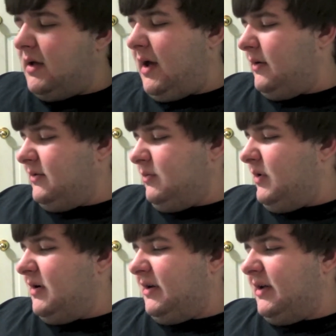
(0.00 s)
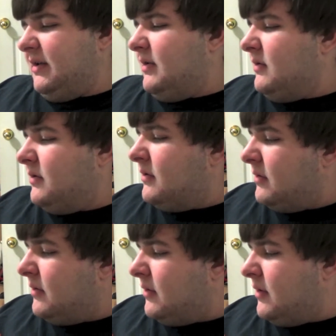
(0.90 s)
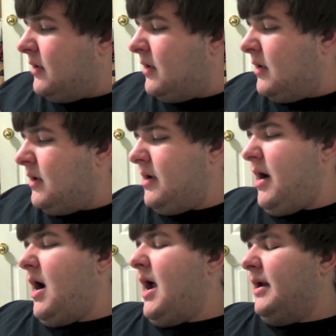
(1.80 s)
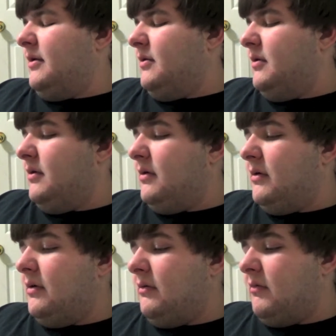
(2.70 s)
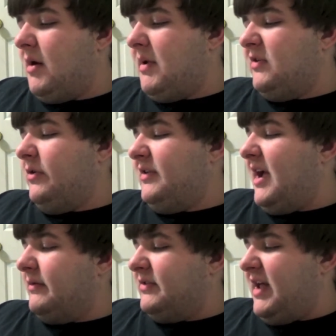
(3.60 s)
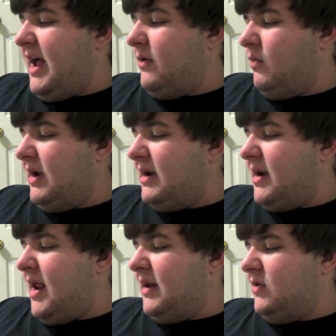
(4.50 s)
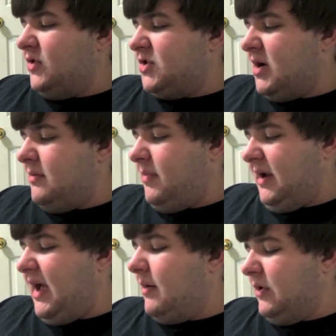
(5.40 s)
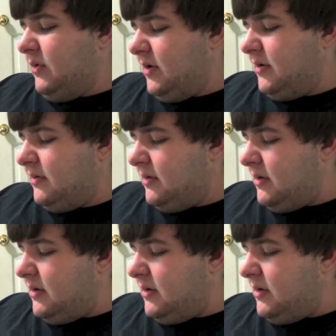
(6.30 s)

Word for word: I was a weird kid. Alright. Rain Man 2 Attack of His Dad, written and illustrated by Comic Cord.